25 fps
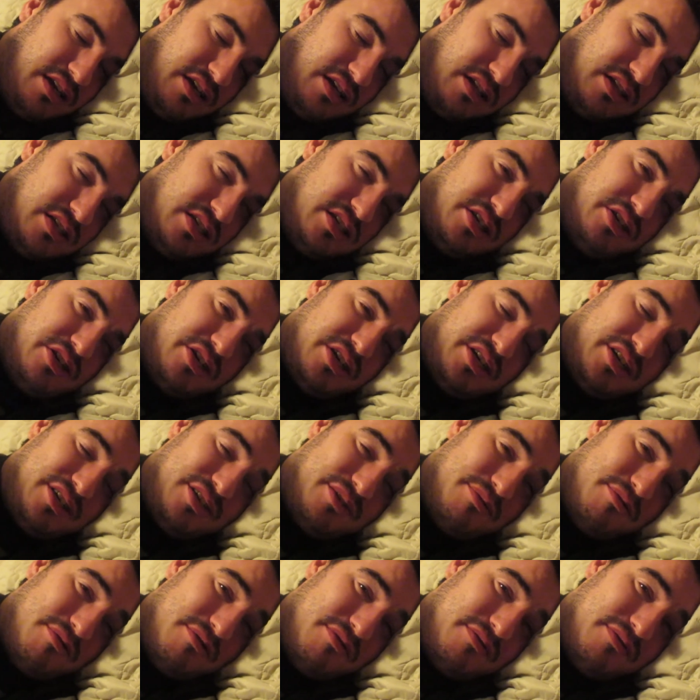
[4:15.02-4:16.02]
I'll see you guys
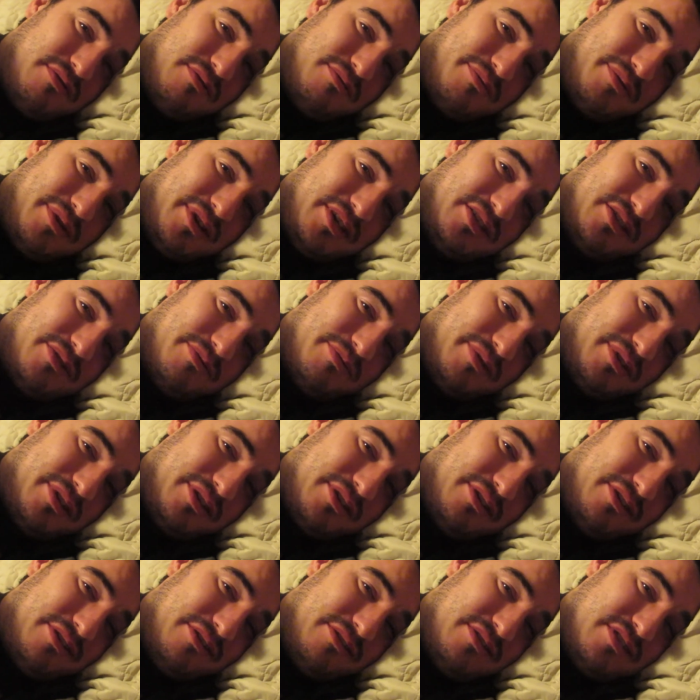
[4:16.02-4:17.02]
tomorrow for a brand
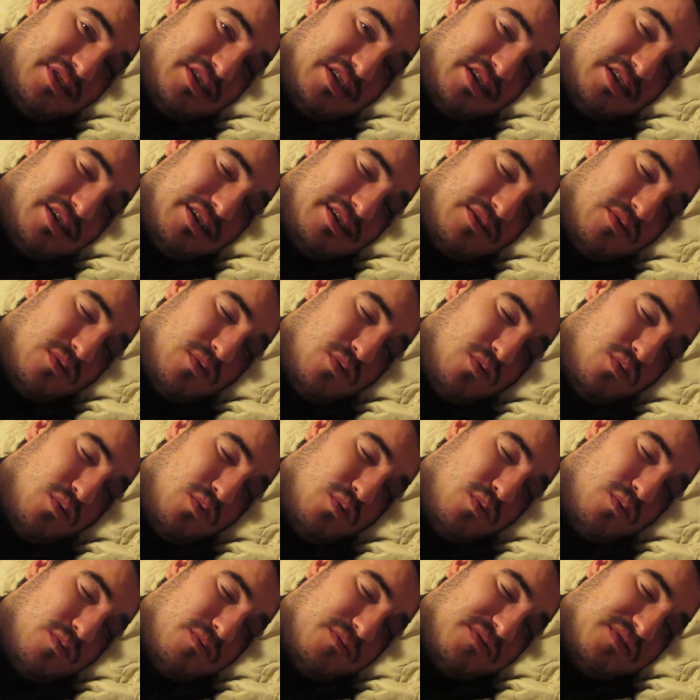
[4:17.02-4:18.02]
spanking new day and
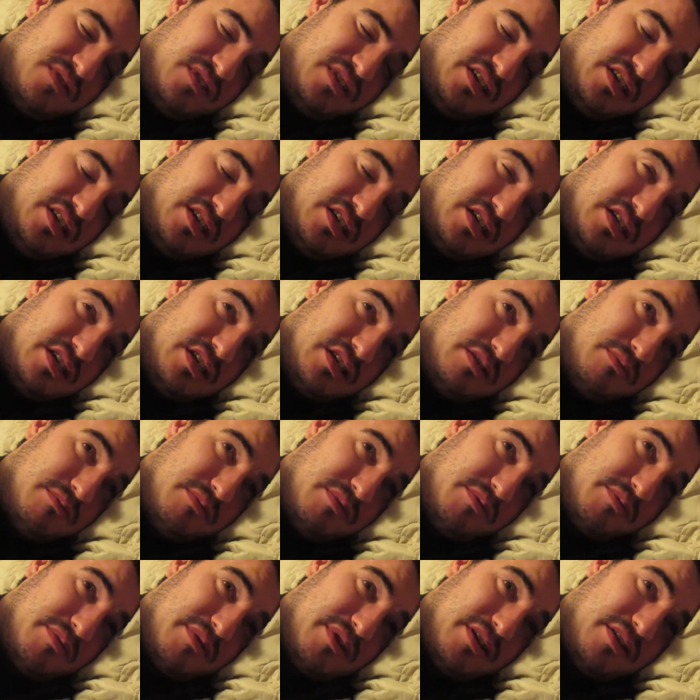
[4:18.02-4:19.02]
hopefully it'll
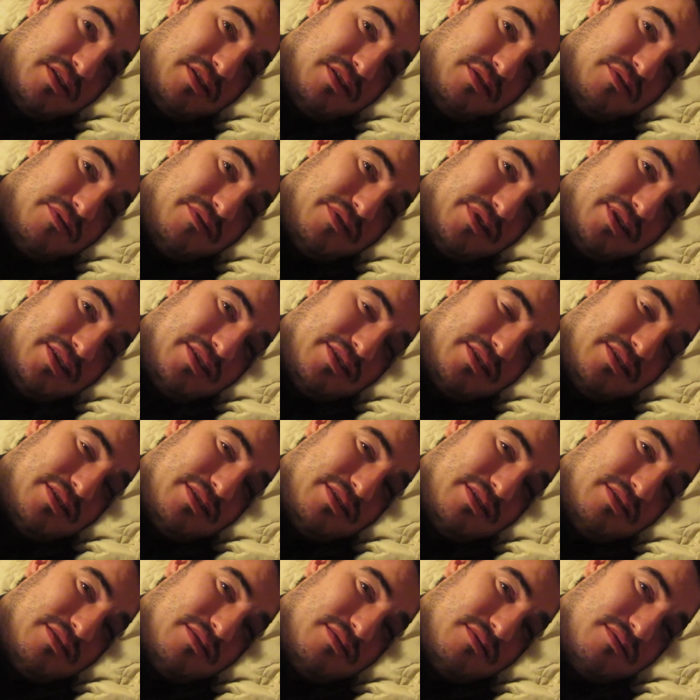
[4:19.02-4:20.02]
be better than the rest.
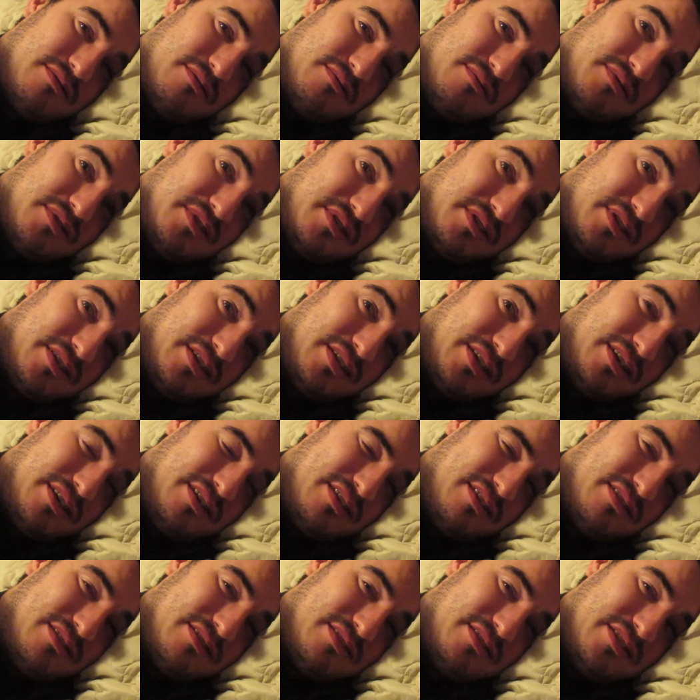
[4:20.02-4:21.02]
Until then,
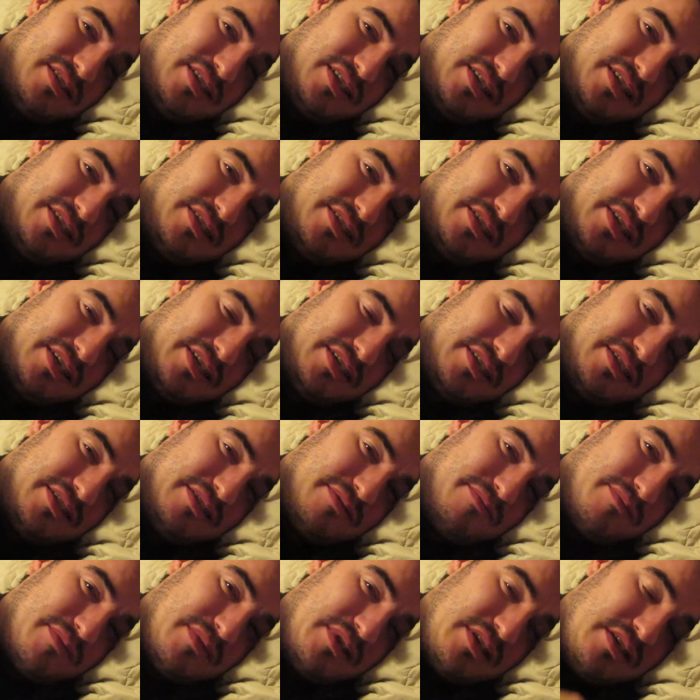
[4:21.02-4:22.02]
see you guys.
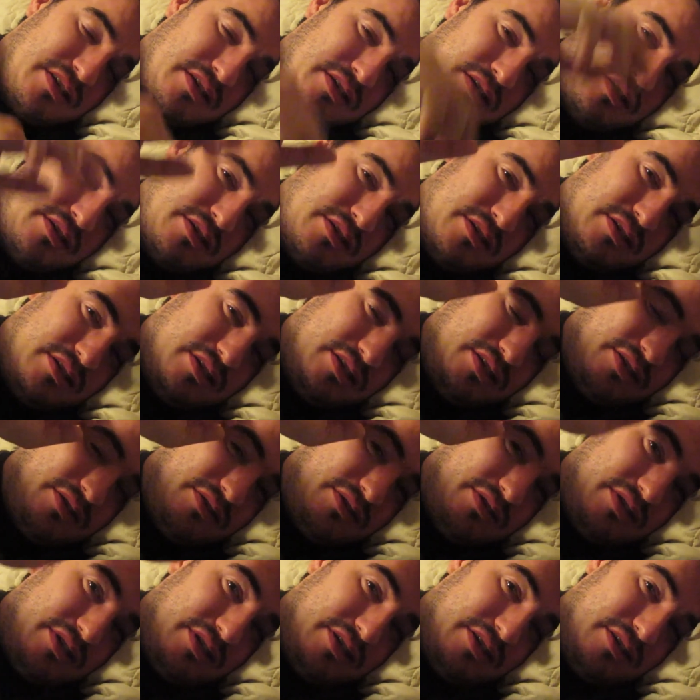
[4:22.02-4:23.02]

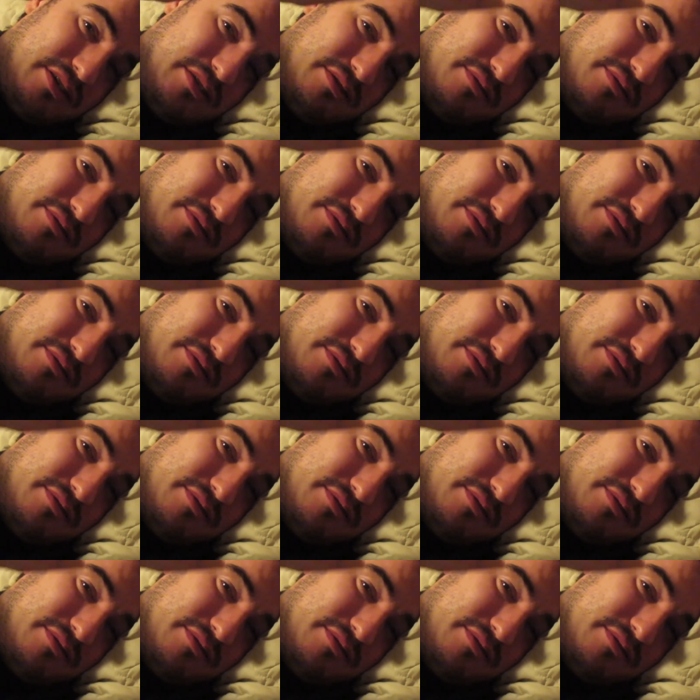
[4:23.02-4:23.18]
Nostalgia.